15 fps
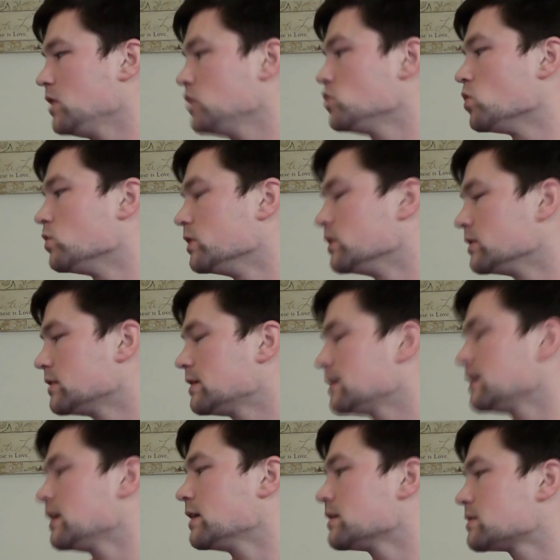
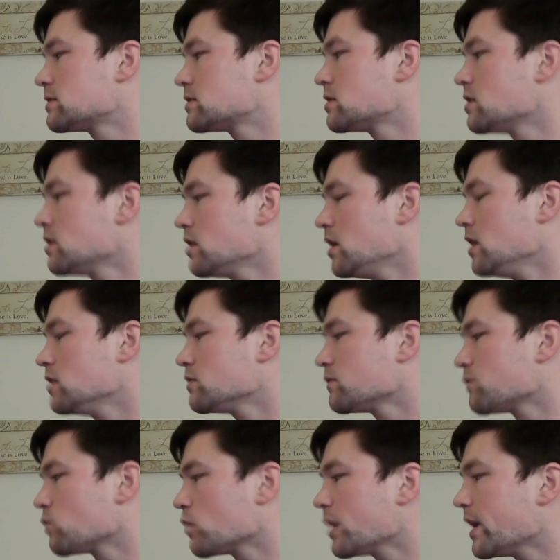Nolan gets it
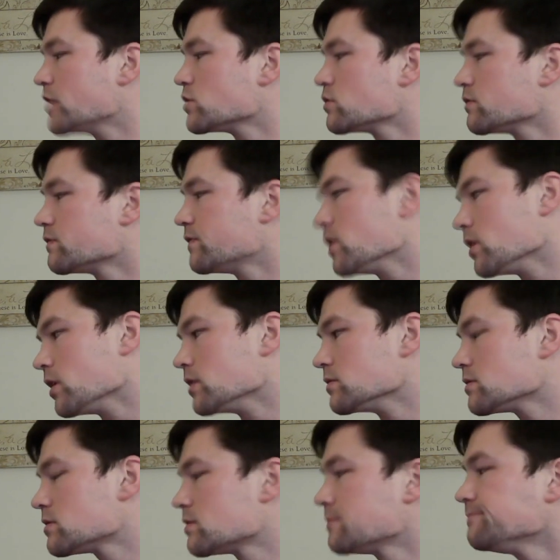for interference.